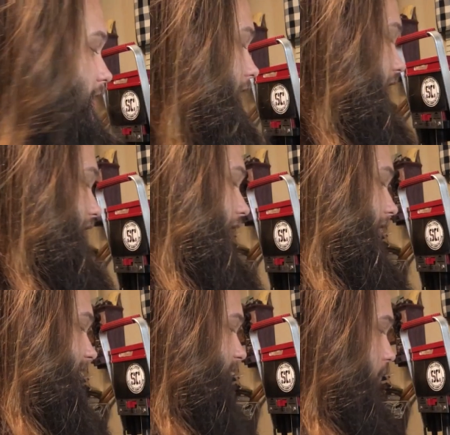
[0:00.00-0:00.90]
And I
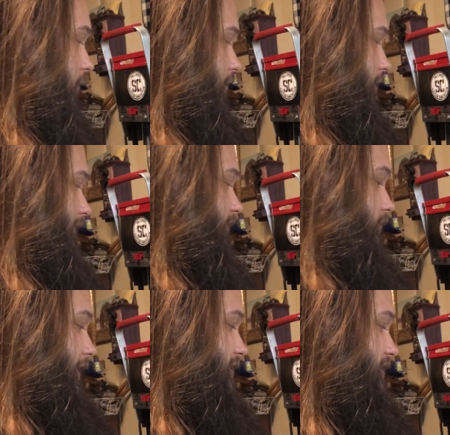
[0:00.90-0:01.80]
have 4 of the
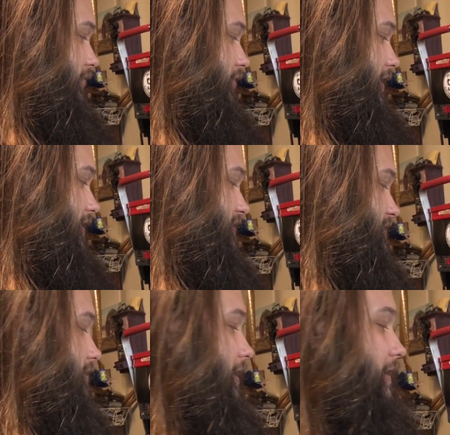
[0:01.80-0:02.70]
red
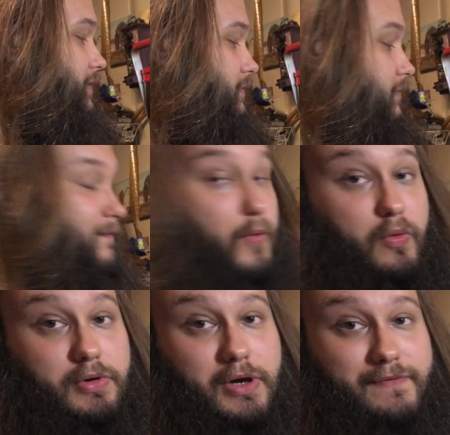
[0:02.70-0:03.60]
AA's and
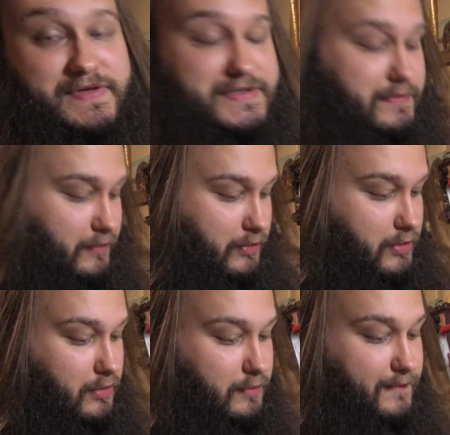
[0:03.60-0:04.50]
4 of the silver.
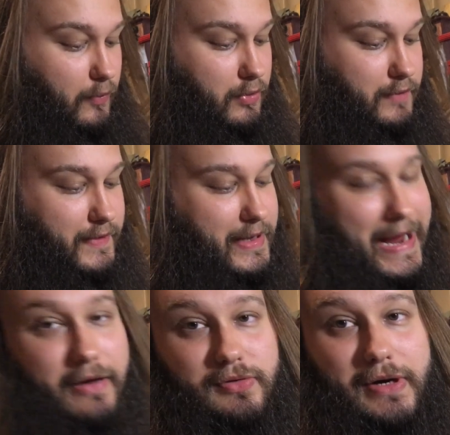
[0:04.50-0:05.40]
For the
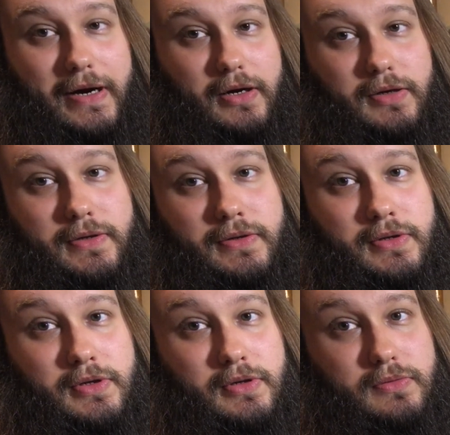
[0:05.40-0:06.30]
outlier,
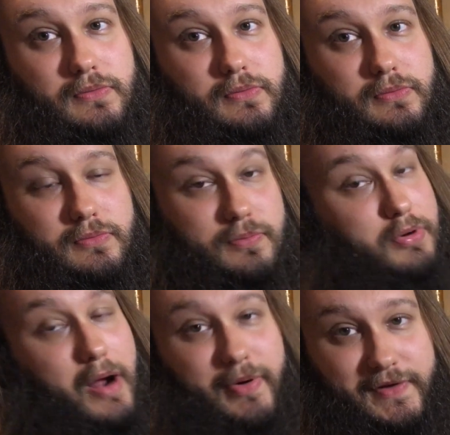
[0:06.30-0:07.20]

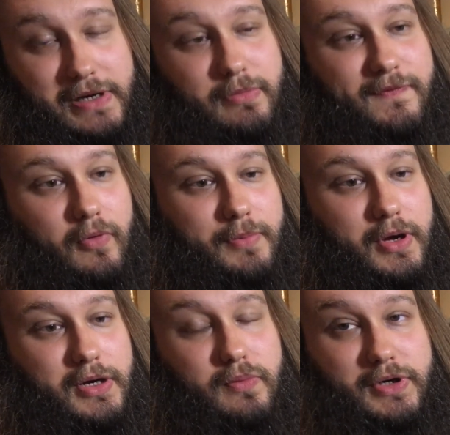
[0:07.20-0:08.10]
probably the number 4
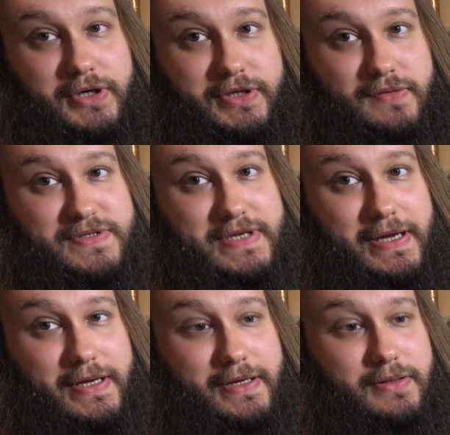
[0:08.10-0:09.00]
buck, we're going to use
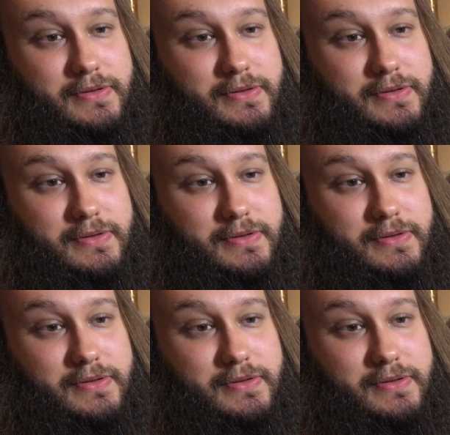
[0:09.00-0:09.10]
the